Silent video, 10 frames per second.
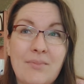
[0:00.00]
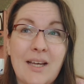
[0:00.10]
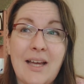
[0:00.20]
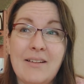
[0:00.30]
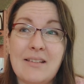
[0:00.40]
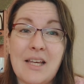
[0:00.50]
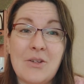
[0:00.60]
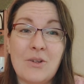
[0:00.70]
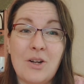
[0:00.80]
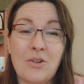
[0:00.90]
and take
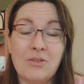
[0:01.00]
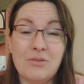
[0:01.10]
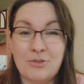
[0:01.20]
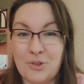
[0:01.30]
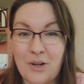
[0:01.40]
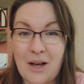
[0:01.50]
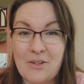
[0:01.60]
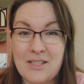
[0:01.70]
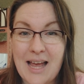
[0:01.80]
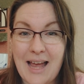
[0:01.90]
you along for our
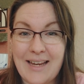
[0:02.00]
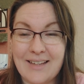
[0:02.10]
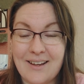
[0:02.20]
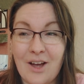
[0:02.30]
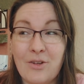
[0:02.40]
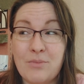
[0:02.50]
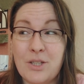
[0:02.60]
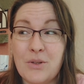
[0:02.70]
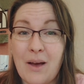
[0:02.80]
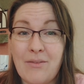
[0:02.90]
day. Hope
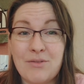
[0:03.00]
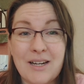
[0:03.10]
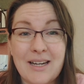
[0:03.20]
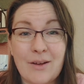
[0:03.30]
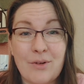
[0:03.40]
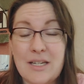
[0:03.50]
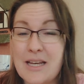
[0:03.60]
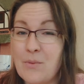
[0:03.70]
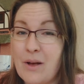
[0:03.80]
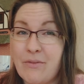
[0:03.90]
you have a really lovely
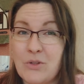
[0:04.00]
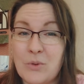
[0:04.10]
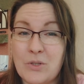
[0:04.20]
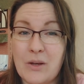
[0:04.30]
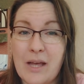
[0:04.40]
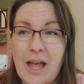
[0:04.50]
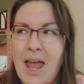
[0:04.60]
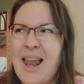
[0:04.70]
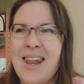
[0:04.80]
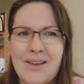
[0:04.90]
day, whatever you're doing.
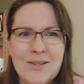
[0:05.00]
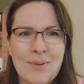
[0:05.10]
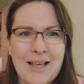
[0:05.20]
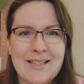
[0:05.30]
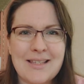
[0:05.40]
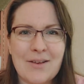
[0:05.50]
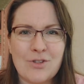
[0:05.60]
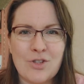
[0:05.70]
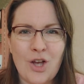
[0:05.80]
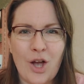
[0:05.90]
Loads of places have
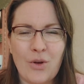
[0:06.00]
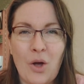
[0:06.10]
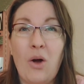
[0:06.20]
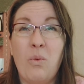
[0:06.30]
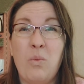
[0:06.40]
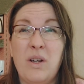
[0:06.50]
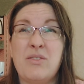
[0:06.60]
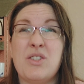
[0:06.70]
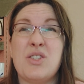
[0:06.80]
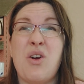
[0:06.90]
snow.
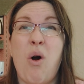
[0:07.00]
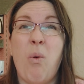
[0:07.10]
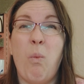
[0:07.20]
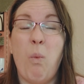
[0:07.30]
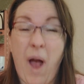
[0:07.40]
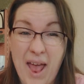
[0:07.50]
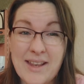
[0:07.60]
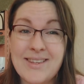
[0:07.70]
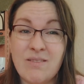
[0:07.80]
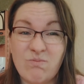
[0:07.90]
We've just got
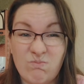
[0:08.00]
wet.